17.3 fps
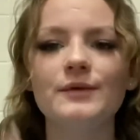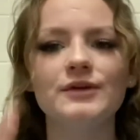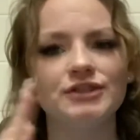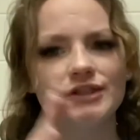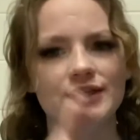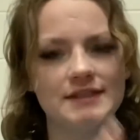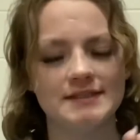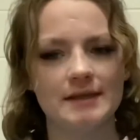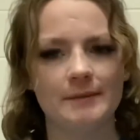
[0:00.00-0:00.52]
which
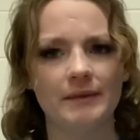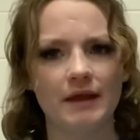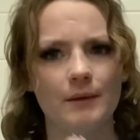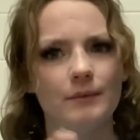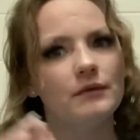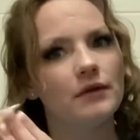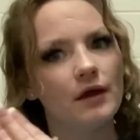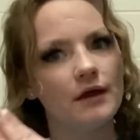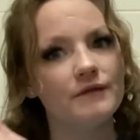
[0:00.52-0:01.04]
is something
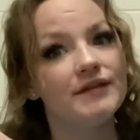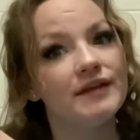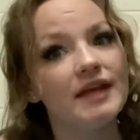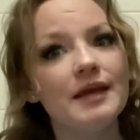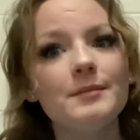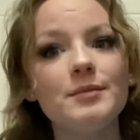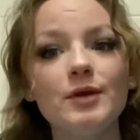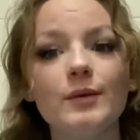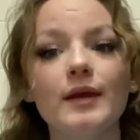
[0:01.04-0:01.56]
I would love to
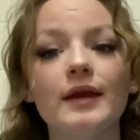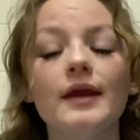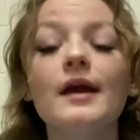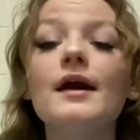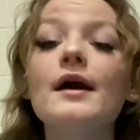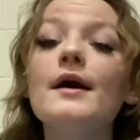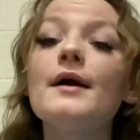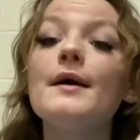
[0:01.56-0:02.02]
keep doing.